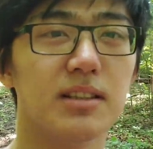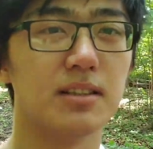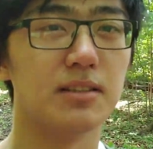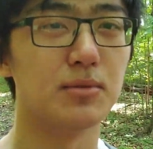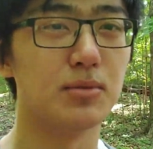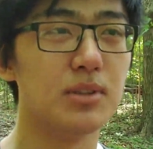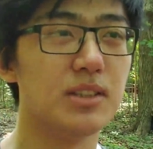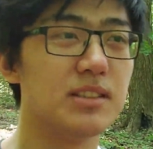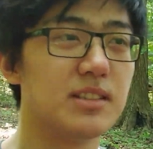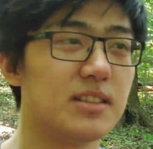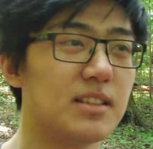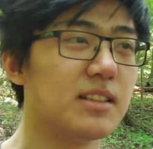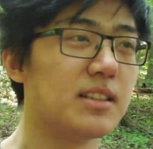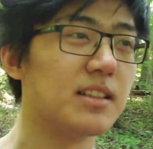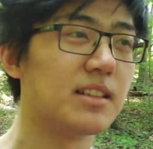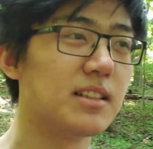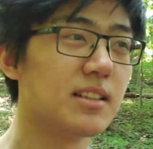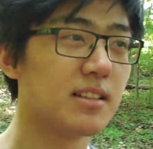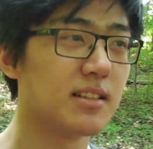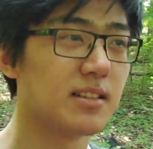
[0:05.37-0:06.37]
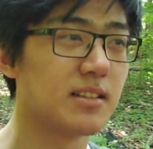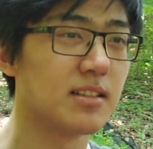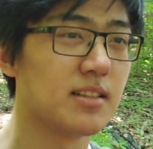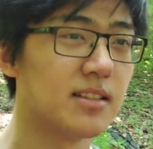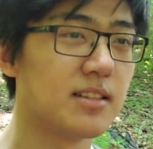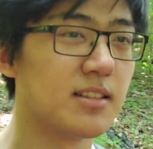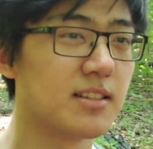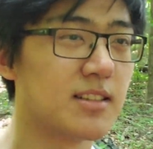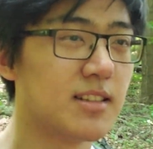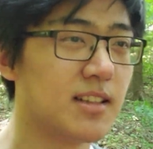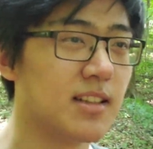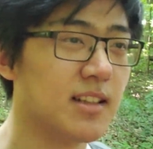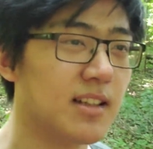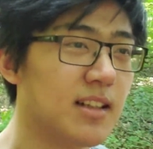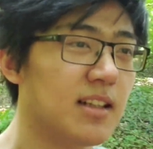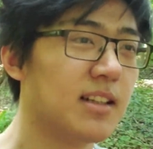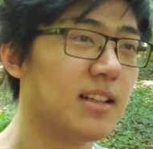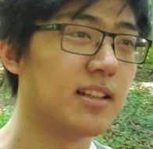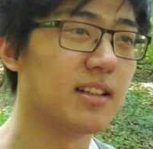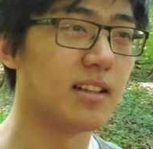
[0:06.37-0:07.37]
the woods today
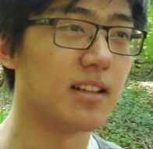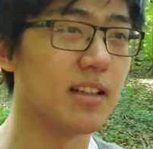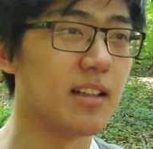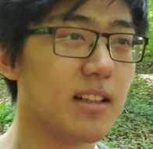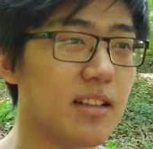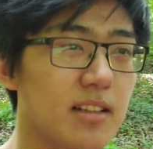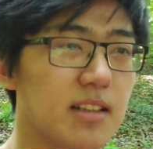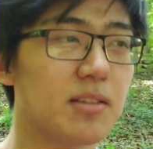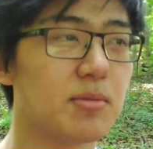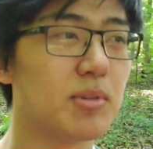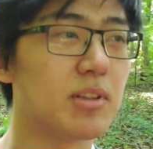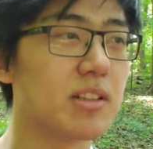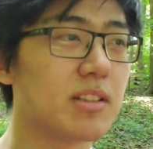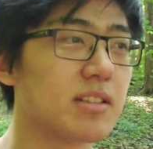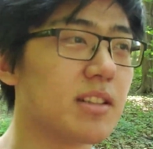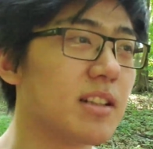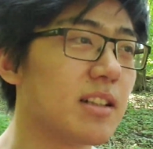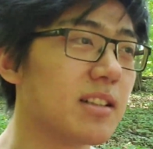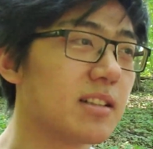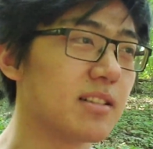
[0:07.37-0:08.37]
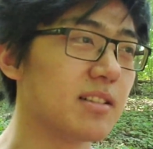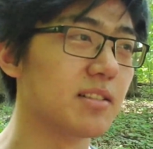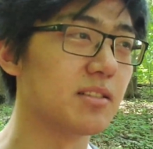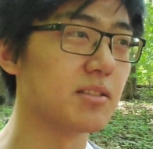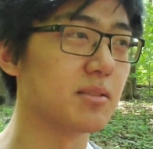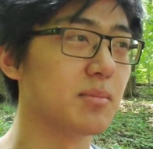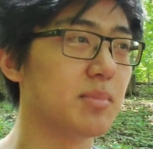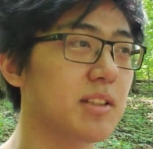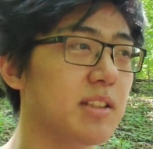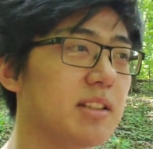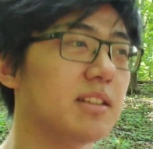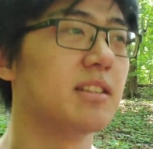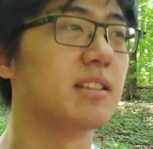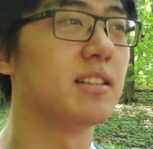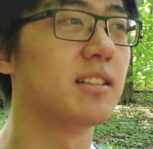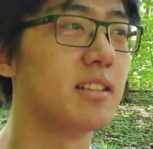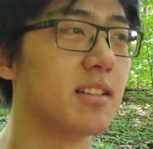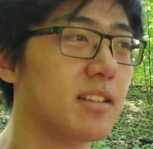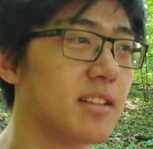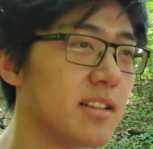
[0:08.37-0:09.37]
and I want to talk a little bit
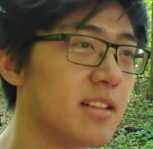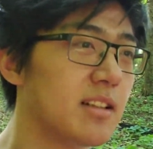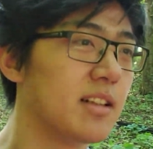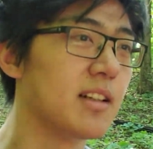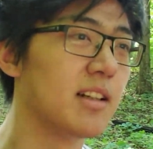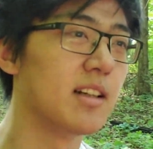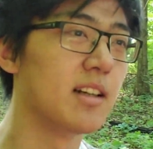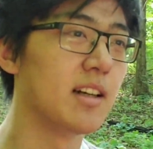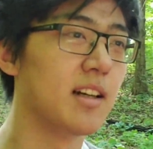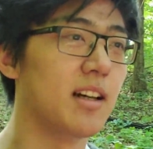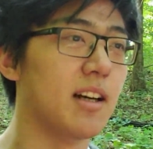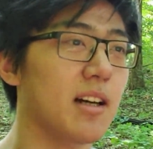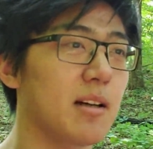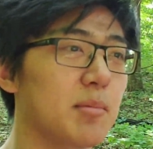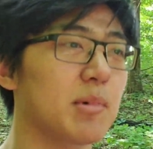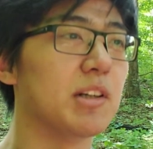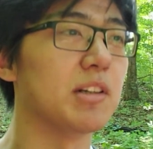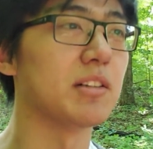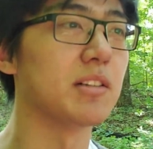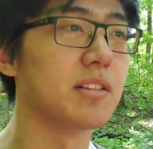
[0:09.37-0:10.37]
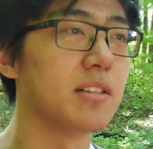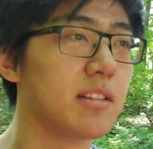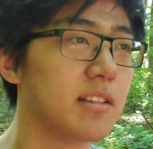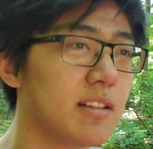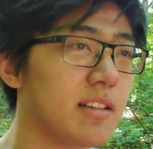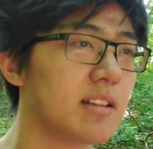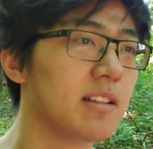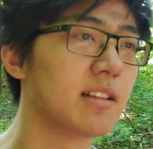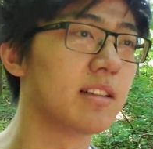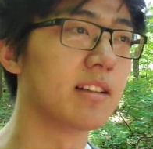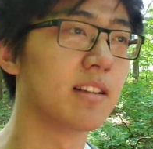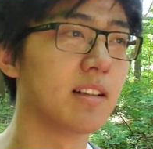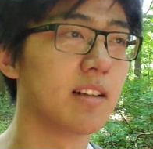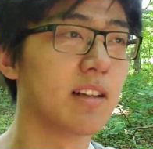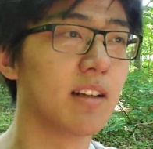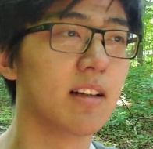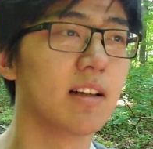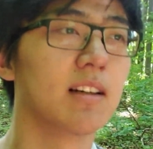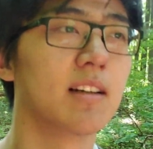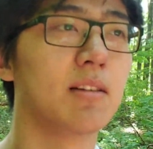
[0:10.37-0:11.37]
about
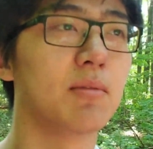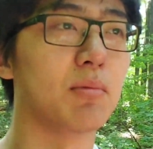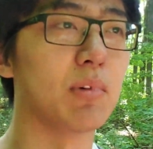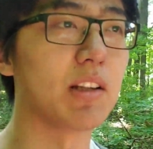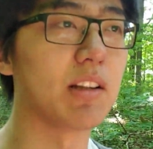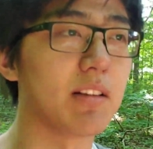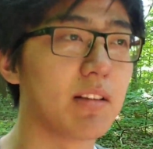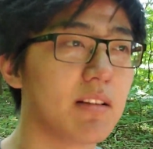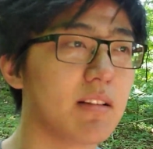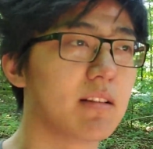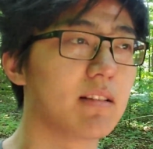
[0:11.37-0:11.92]
one